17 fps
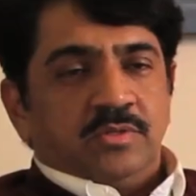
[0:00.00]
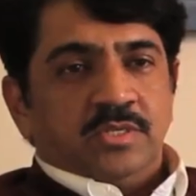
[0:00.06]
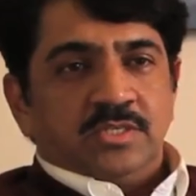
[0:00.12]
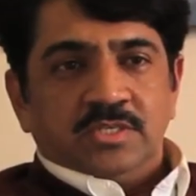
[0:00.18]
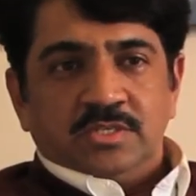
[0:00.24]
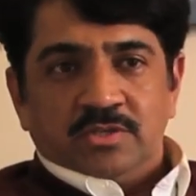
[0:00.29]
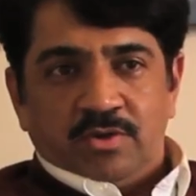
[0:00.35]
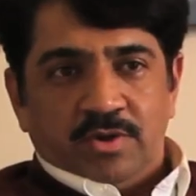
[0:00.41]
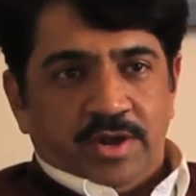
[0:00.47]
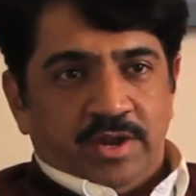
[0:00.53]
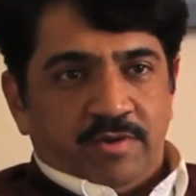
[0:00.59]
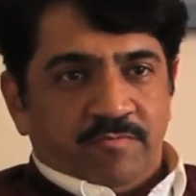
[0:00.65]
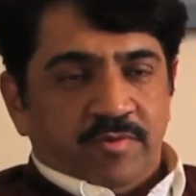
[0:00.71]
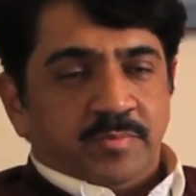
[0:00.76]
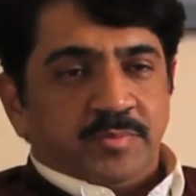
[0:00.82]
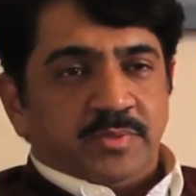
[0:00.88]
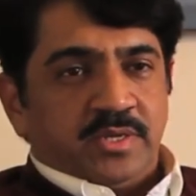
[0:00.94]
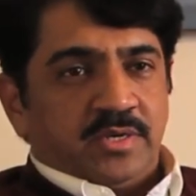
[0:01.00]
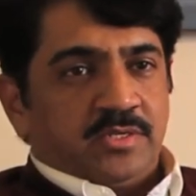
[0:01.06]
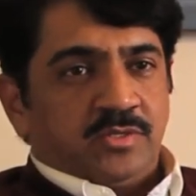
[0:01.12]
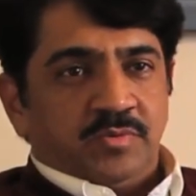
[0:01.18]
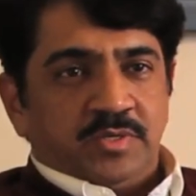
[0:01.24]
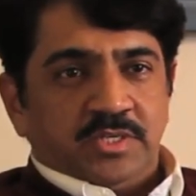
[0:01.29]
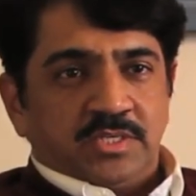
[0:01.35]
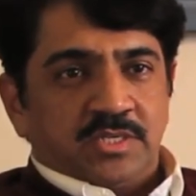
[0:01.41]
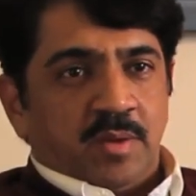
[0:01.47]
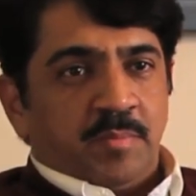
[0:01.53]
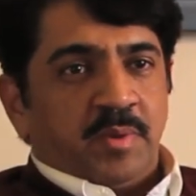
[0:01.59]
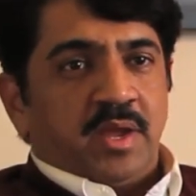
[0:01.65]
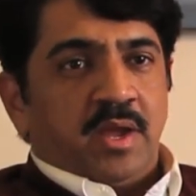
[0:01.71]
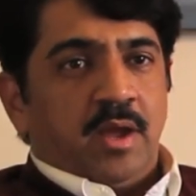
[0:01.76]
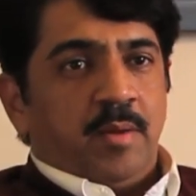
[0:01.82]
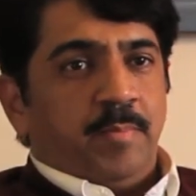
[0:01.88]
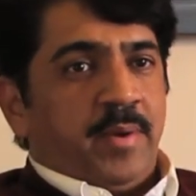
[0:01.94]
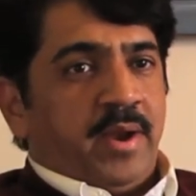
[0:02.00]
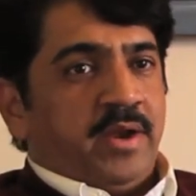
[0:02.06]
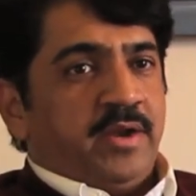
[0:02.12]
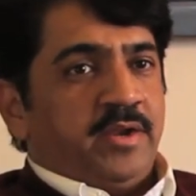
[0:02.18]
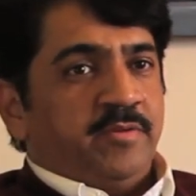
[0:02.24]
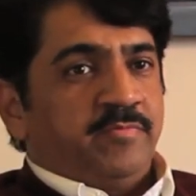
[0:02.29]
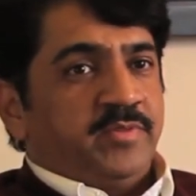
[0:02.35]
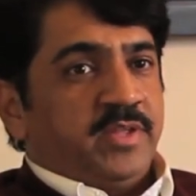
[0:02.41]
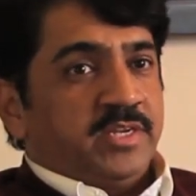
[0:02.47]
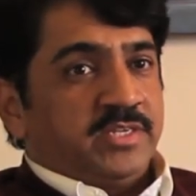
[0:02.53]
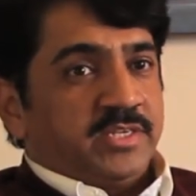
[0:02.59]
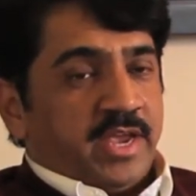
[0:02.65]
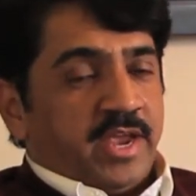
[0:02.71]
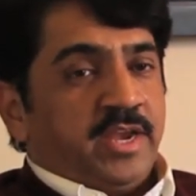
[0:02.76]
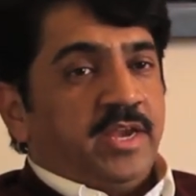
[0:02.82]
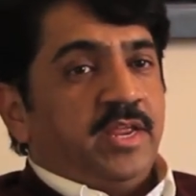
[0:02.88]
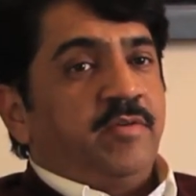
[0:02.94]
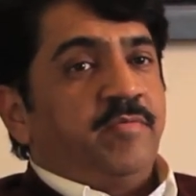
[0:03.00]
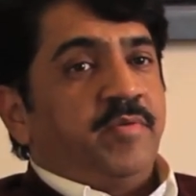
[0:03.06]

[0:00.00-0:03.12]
This is a great web series which is coming up and if there is any